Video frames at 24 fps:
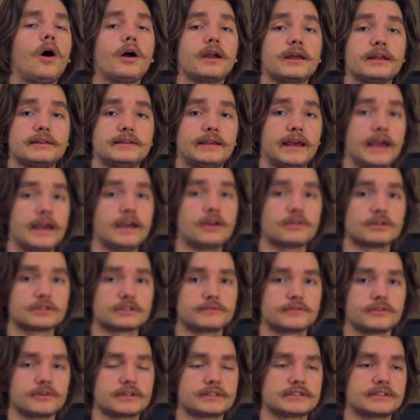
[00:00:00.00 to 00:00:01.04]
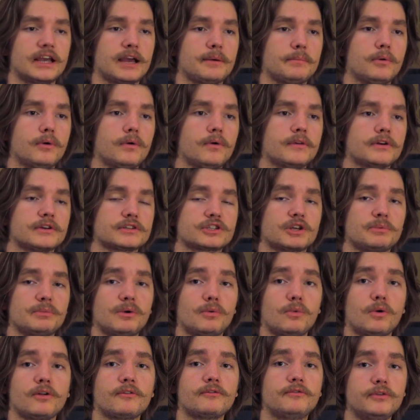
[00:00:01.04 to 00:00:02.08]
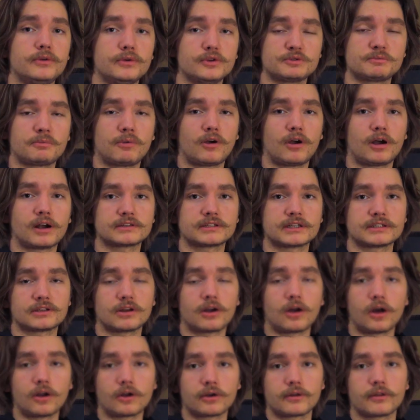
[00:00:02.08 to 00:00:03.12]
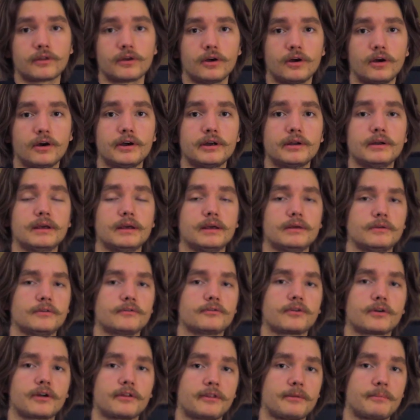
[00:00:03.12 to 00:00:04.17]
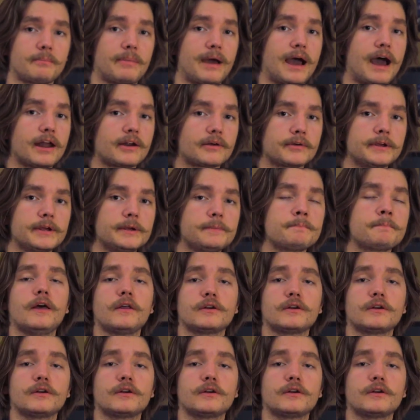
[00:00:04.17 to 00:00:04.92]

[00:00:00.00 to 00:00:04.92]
On Integras, for example, there's going to be one fuse box that's under the hood in front of the battery.